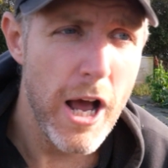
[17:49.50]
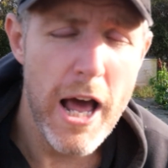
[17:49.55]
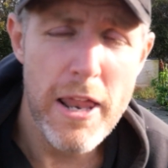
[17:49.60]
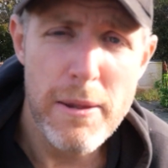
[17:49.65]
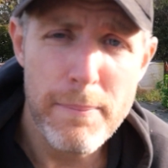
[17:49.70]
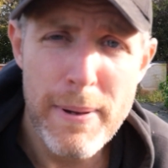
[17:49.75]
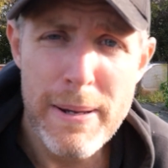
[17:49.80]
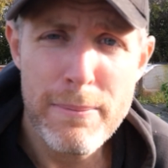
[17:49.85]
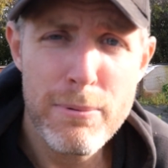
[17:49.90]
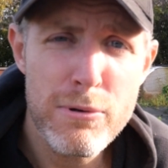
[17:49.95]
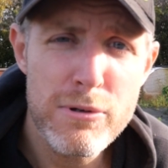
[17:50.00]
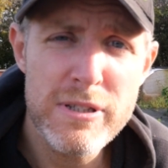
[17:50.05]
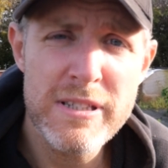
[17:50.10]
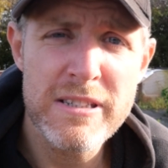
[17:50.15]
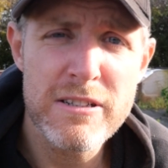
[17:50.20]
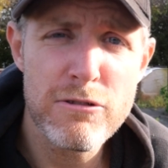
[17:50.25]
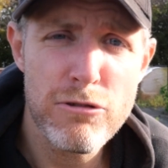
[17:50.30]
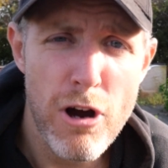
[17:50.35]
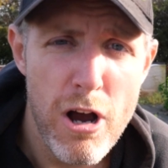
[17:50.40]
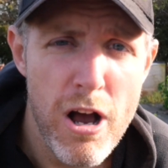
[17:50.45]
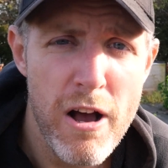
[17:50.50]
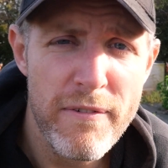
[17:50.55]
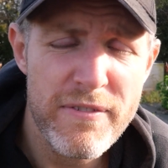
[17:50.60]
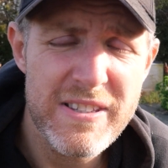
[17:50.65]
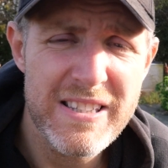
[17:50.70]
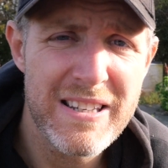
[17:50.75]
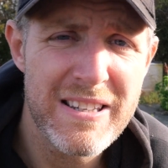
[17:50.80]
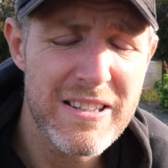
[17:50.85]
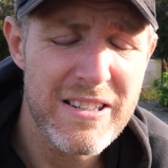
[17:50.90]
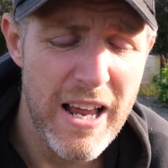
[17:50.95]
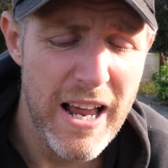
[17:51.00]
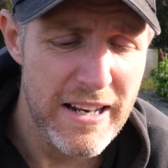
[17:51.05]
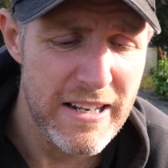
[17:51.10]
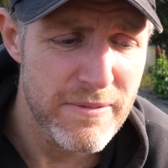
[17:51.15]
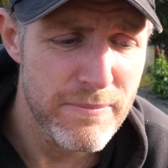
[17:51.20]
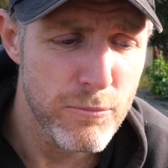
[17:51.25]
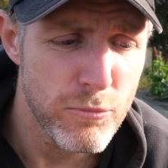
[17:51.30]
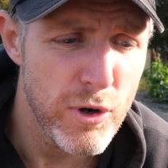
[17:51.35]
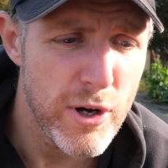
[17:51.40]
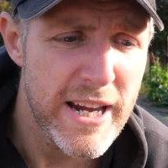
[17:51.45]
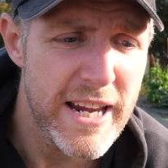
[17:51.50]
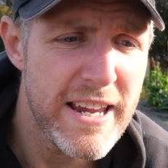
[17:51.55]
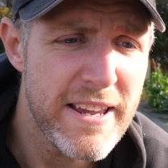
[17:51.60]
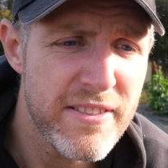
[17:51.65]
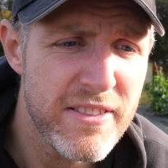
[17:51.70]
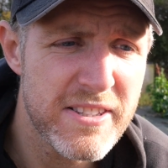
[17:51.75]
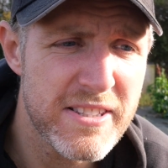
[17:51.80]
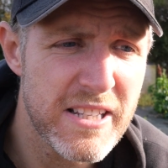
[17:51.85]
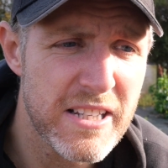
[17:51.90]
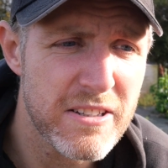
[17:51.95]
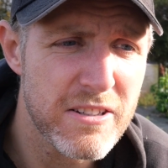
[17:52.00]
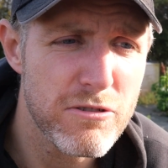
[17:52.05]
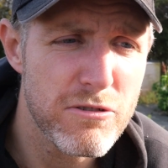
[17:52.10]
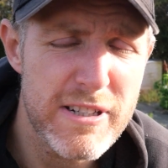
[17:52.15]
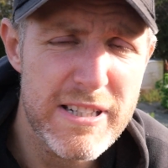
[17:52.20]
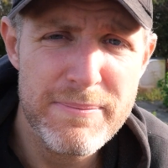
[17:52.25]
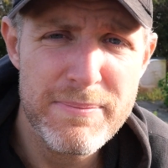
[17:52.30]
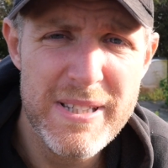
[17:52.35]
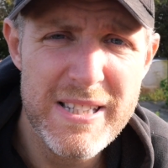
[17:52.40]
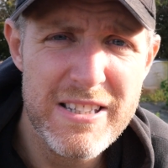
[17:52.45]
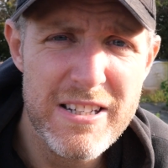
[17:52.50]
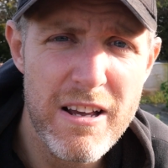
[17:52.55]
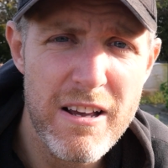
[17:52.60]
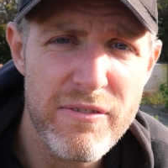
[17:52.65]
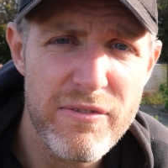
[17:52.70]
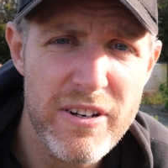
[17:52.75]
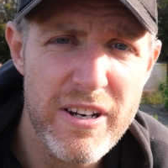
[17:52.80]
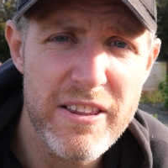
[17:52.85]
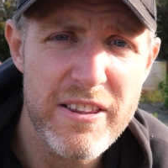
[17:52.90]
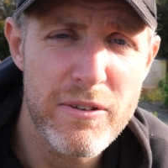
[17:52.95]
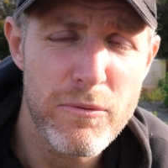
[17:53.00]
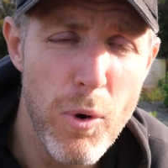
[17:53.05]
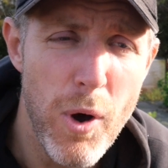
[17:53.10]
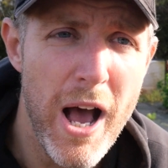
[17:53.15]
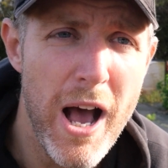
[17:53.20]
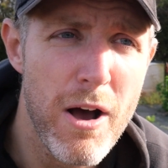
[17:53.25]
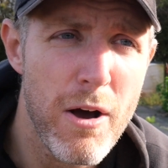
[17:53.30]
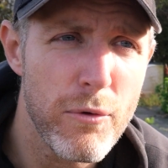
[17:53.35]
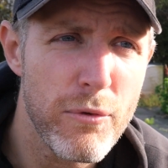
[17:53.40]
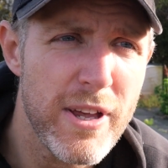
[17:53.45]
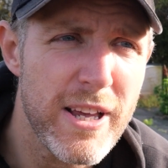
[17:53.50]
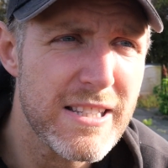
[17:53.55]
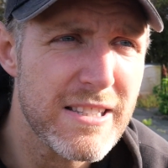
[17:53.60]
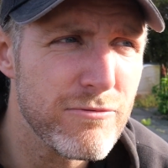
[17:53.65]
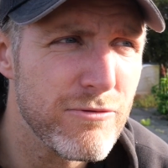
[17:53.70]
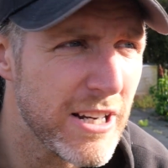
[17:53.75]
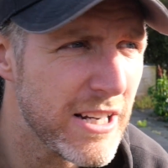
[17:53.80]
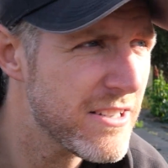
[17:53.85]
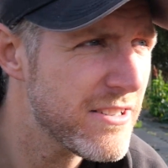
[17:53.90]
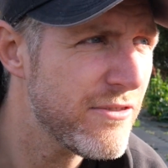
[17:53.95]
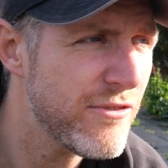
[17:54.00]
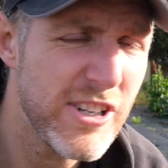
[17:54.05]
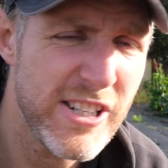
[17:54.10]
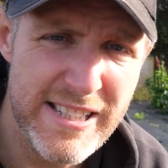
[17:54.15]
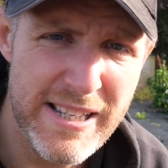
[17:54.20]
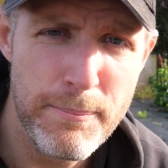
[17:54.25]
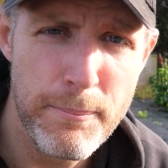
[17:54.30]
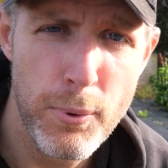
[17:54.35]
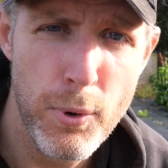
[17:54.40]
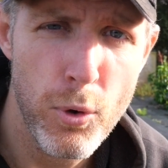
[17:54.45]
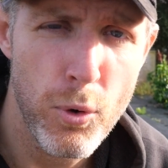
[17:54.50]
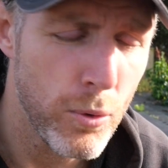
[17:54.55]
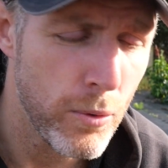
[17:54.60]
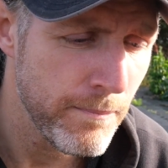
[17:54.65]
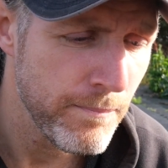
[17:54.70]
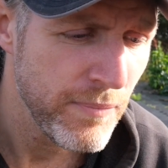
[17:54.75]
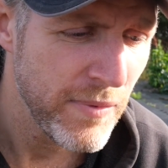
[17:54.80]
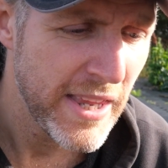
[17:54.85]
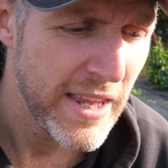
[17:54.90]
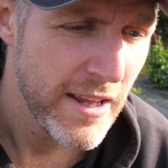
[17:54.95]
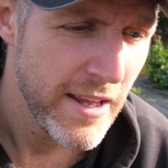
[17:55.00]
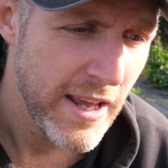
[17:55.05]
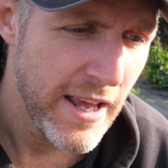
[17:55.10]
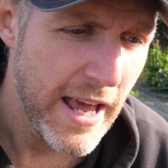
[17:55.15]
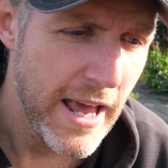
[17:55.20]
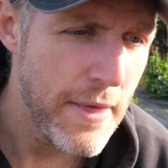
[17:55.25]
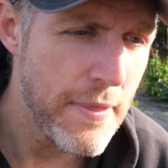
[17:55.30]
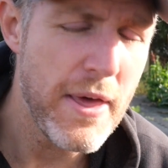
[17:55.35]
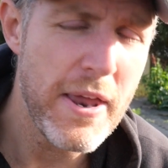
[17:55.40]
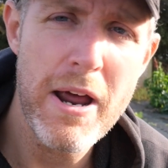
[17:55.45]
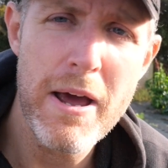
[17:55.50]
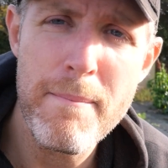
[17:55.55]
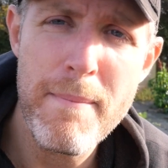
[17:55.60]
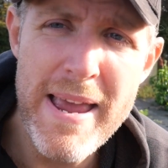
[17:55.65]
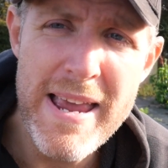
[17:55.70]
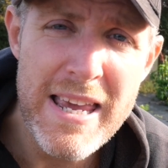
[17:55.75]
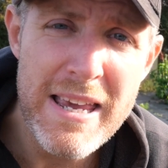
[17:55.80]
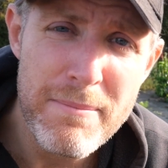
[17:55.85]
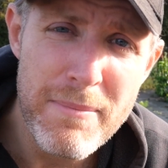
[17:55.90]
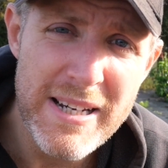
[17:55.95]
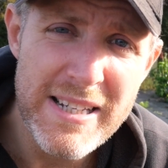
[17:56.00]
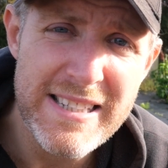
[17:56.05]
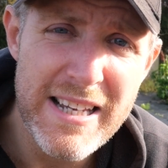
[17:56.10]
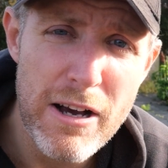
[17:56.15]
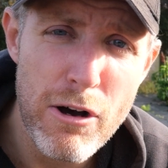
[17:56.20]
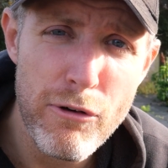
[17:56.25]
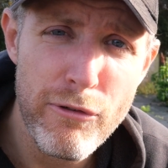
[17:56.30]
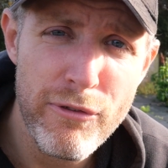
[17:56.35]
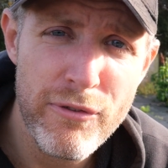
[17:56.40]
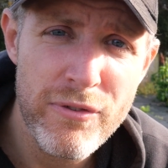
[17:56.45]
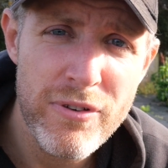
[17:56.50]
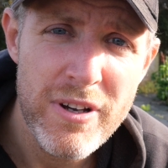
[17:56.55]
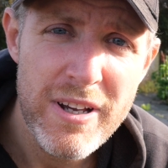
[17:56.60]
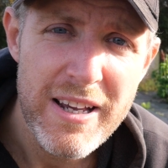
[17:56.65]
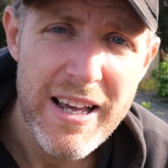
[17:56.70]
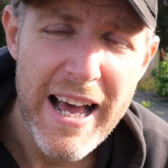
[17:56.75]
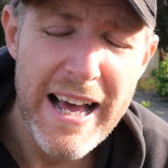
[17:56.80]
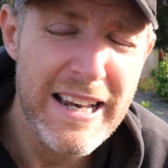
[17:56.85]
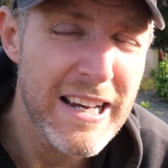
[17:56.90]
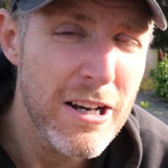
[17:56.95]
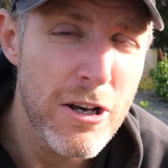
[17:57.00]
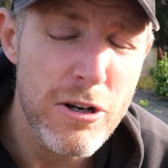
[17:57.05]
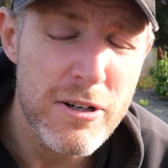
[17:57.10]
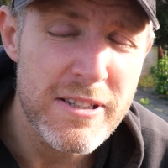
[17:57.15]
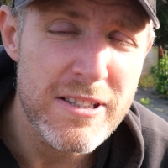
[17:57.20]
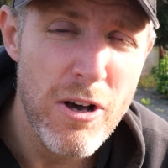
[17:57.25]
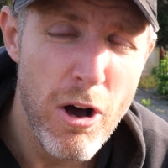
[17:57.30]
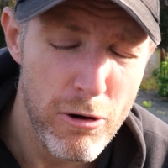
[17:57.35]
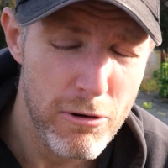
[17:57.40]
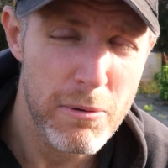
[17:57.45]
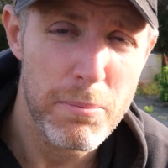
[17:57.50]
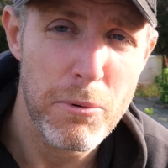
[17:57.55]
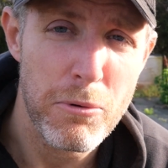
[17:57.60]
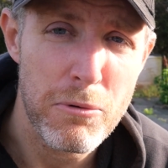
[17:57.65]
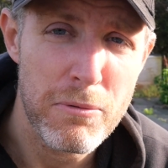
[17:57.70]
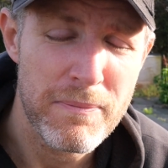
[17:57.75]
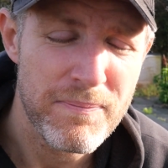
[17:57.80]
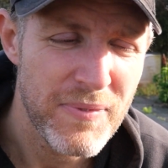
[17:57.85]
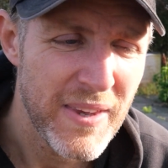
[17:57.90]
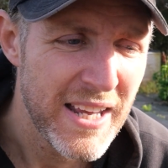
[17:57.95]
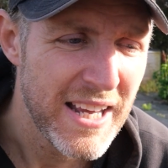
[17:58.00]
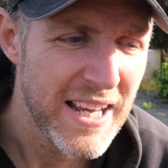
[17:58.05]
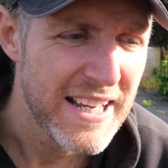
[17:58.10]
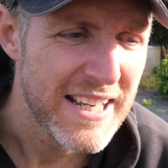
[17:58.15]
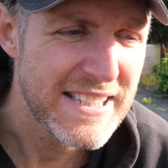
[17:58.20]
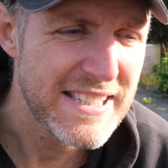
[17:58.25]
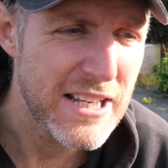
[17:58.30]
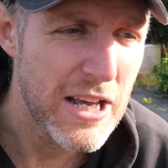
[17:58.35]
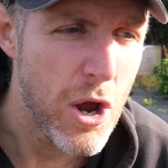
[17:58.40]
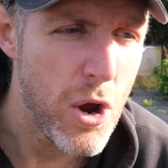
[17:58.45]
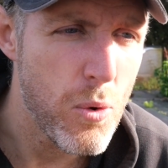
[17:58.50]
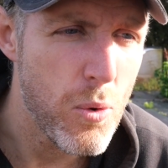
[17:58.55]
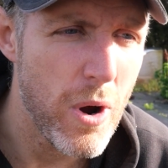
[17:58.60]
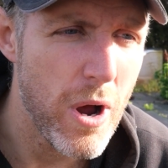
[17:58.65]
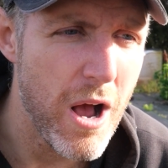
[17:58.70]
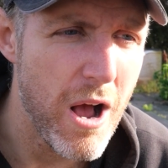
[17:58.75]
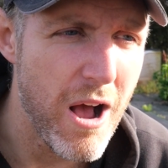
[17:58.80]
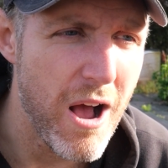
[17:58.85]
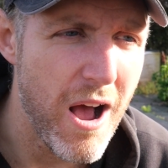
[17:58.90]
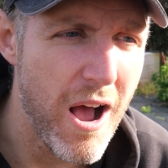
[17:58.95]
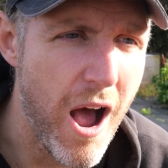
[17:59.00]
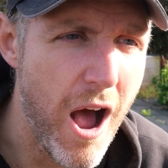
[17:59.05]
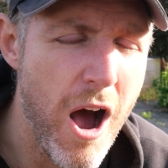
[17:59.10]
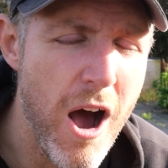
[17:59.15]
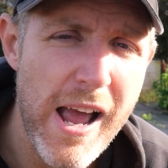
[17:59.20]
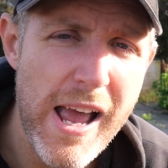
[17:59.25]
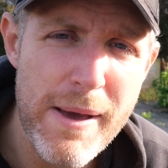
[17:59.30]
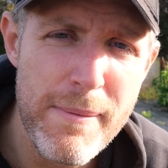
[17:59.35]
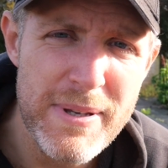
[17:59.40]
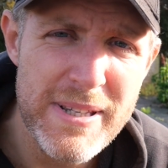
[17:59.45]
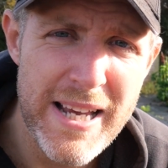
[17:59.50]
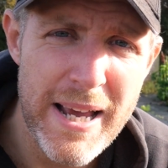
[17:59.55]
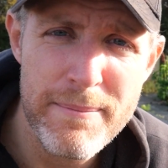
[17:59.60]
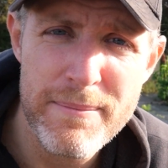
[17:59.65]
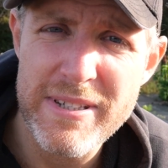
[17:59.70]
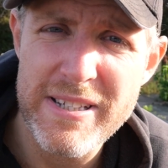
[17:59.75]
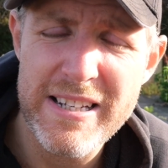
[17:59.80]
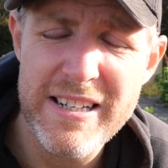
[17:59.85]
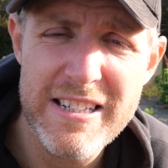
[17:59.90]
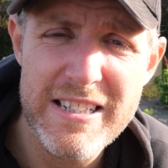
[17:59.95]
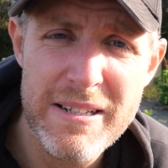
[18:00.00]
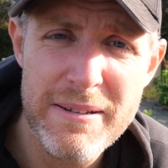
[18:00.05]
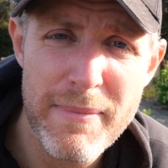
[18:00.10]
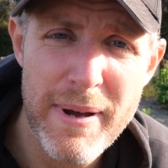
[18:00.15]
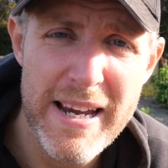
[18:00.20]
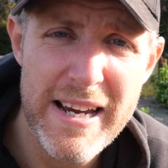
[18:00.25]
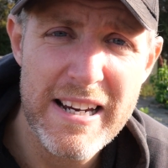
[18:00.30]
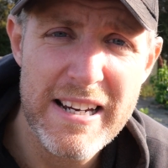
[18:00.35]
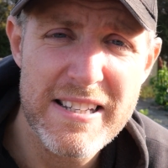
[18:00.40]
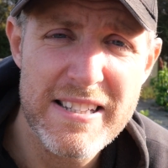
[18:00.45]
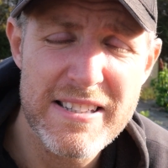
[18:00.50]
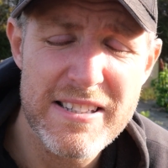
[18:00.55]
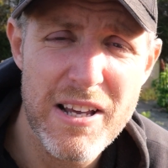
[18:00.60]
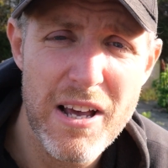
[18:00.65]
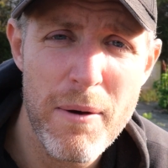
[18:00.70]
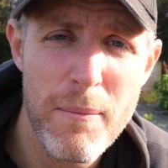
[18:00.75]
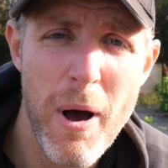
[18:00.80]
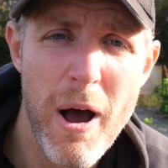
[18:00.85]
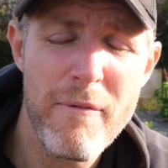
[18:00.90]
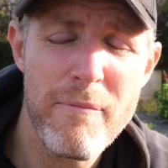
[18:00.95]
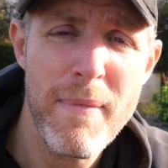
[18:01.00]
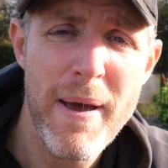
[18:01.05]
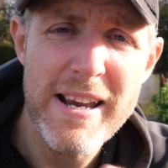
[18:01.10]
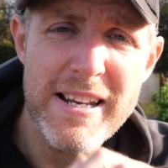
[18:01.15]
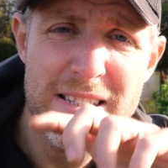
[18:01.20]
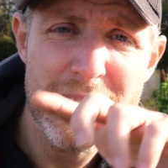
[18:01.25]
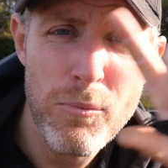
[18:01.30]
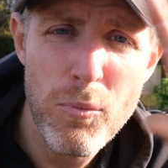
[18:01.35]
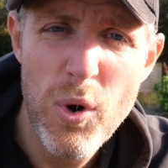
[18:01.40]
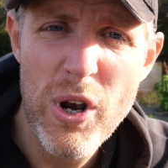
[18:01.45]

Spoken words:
at other people's crafts and wreaths and Christmas stuff and I think, wow, that's relatively simple. And then I make it myself and it looks horrible. So I am attempting to make I've made some